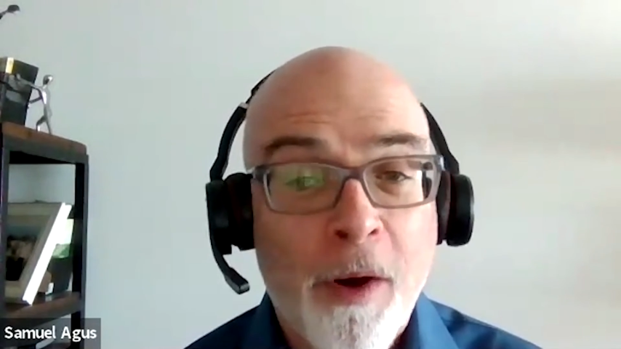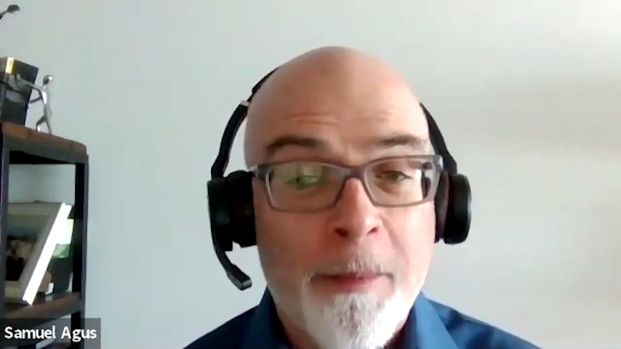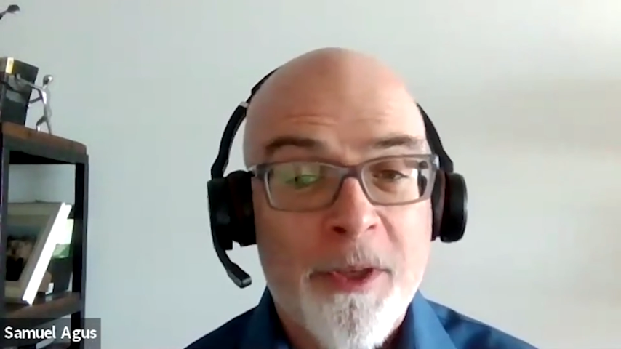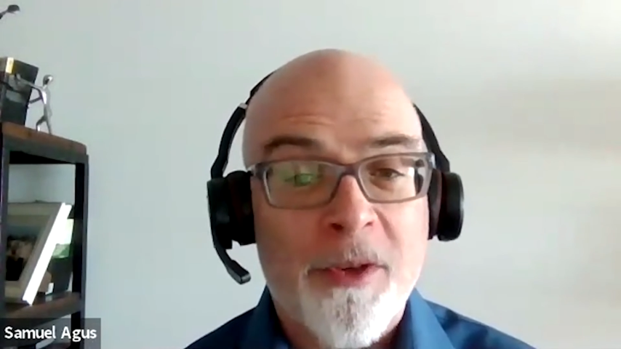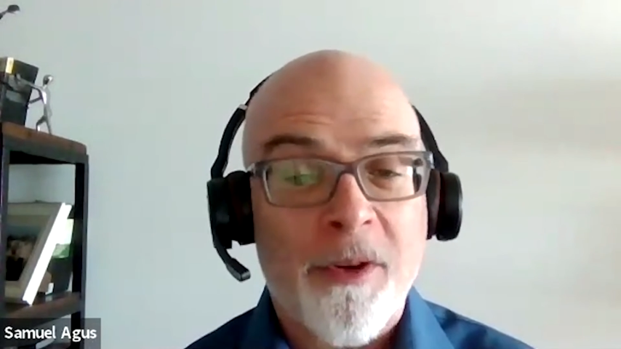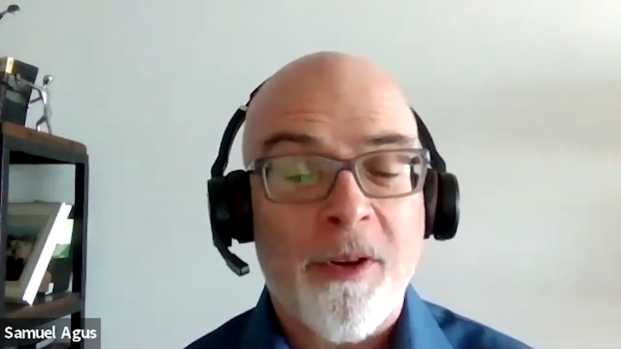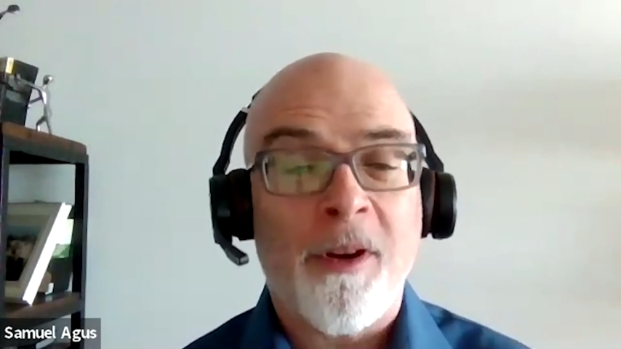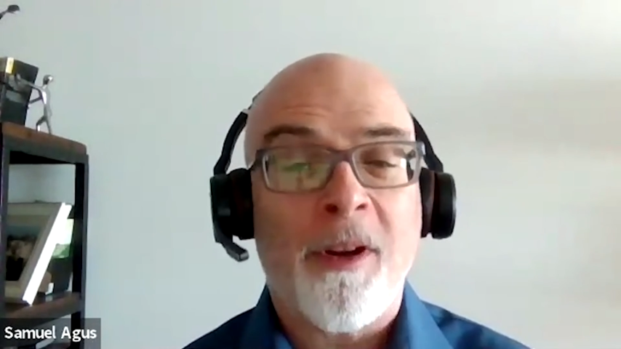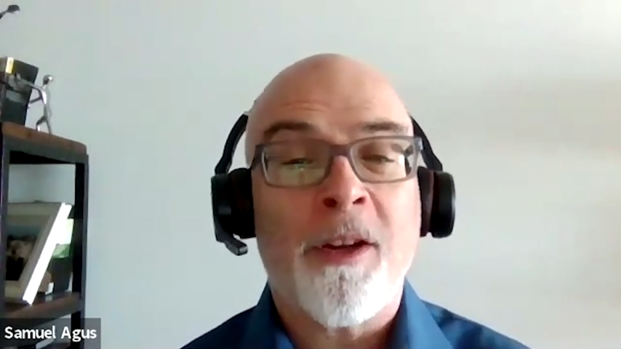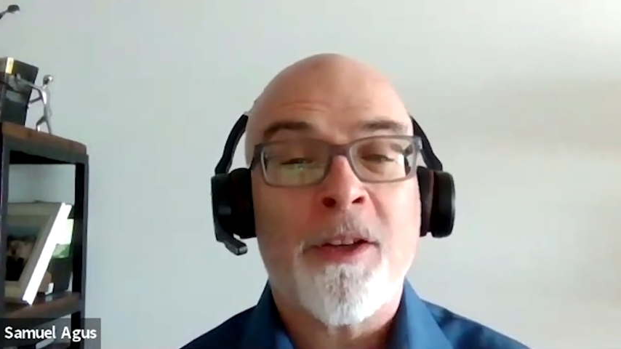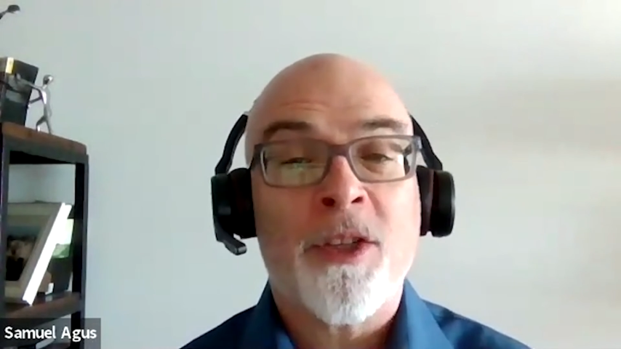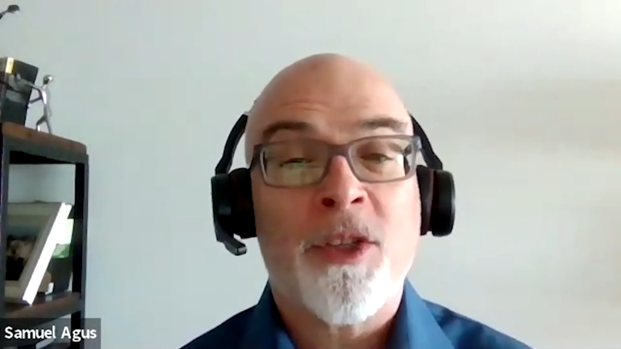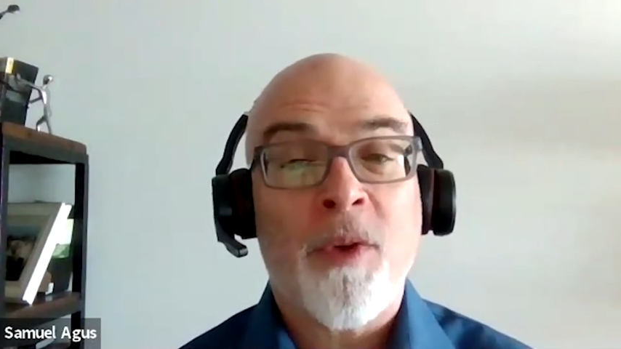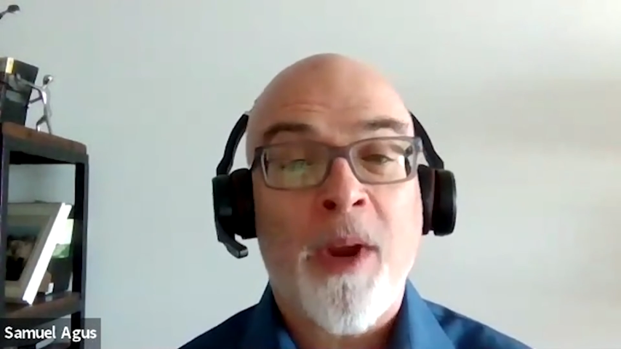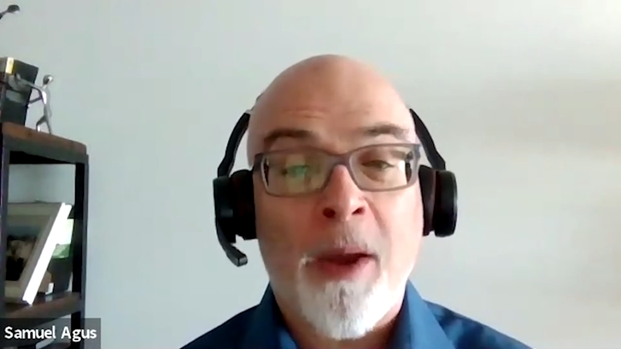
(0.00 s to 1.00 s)
pharmaceutical
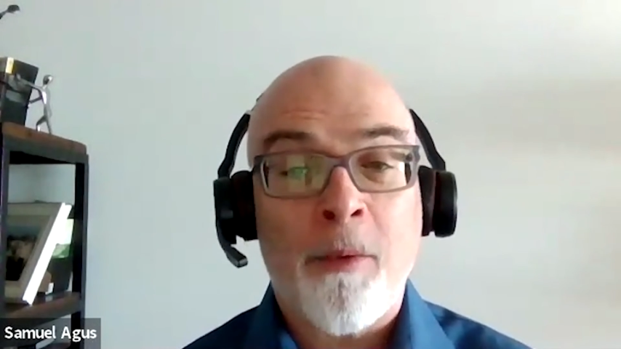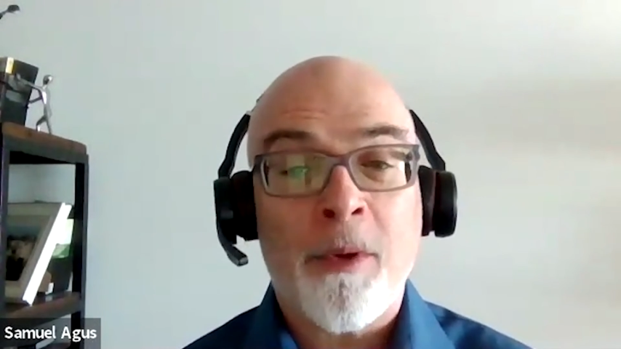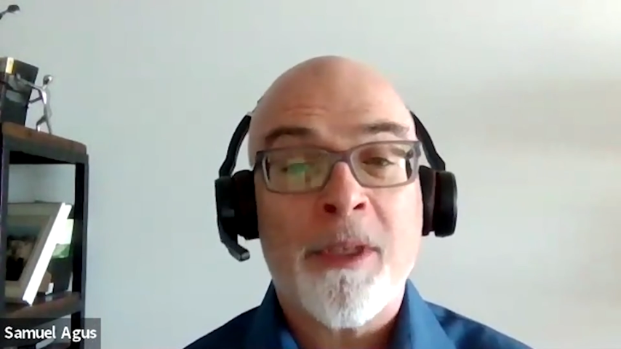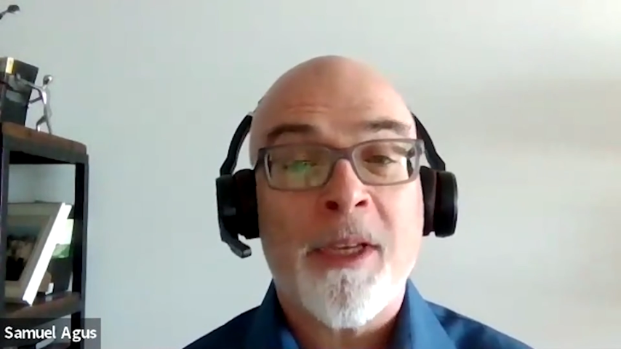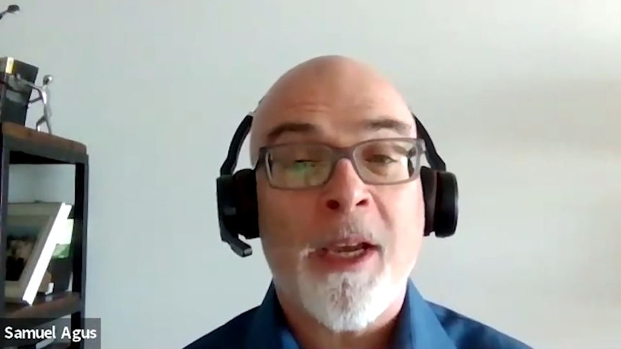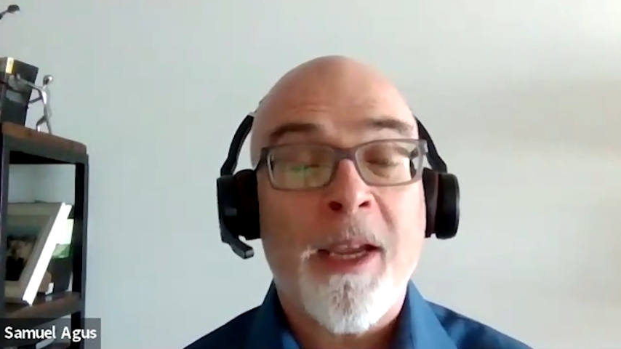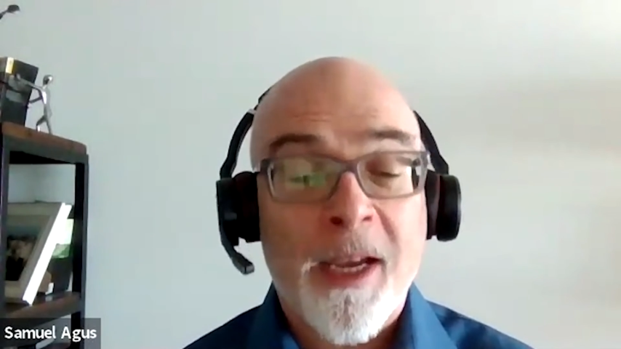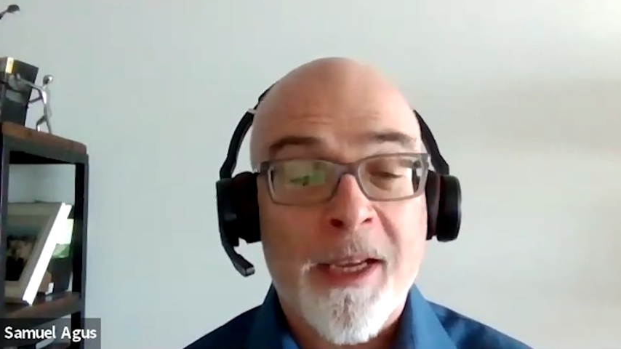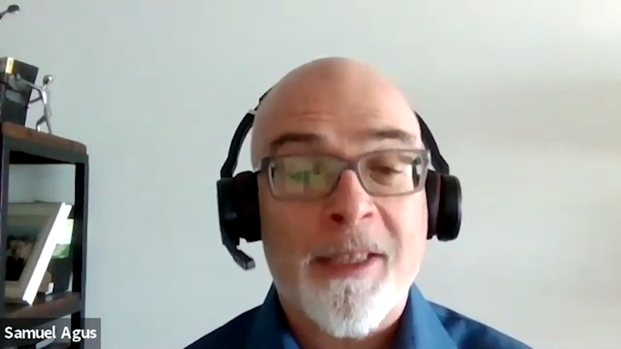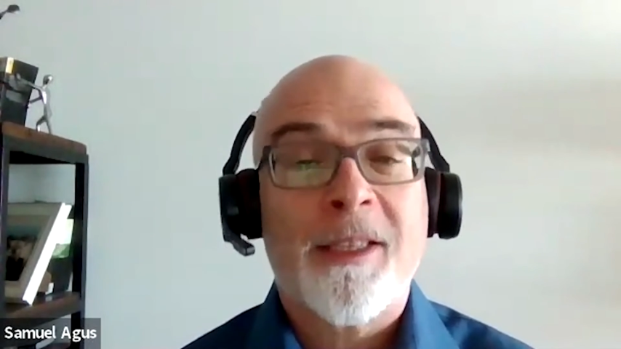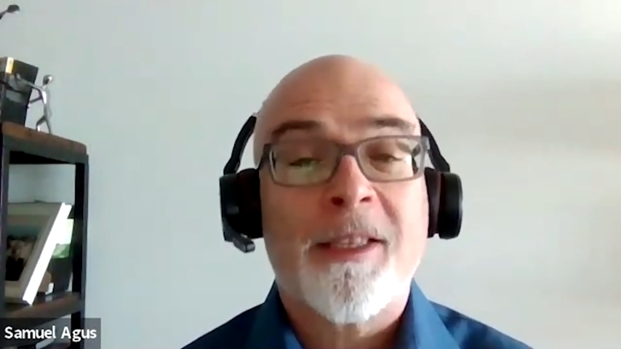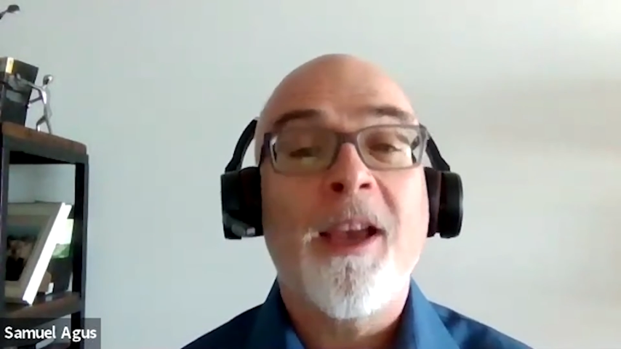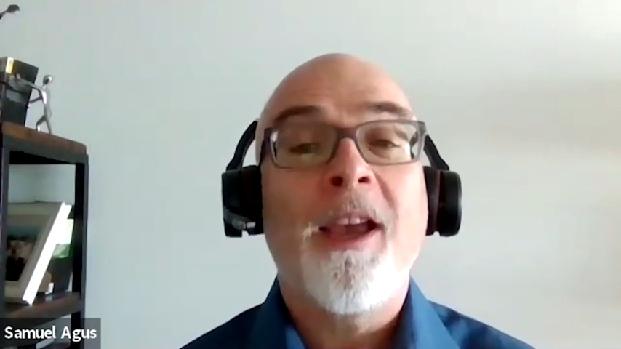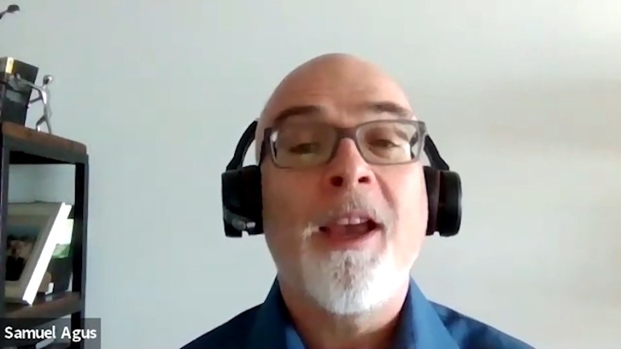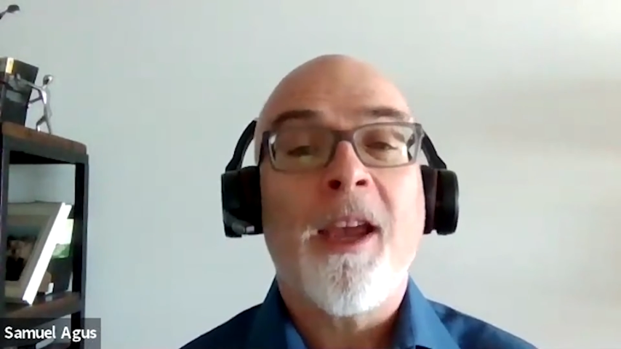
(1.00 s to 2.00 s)
industry, I would say,
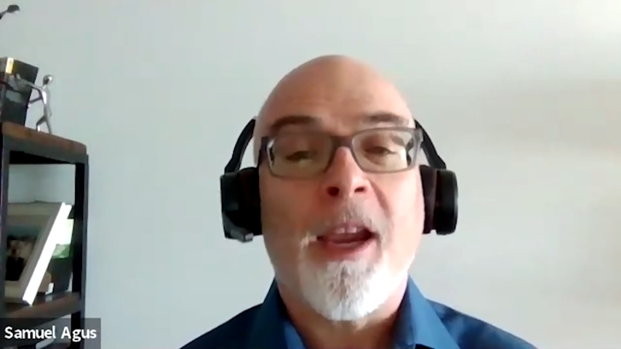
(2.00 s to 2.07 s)
yes,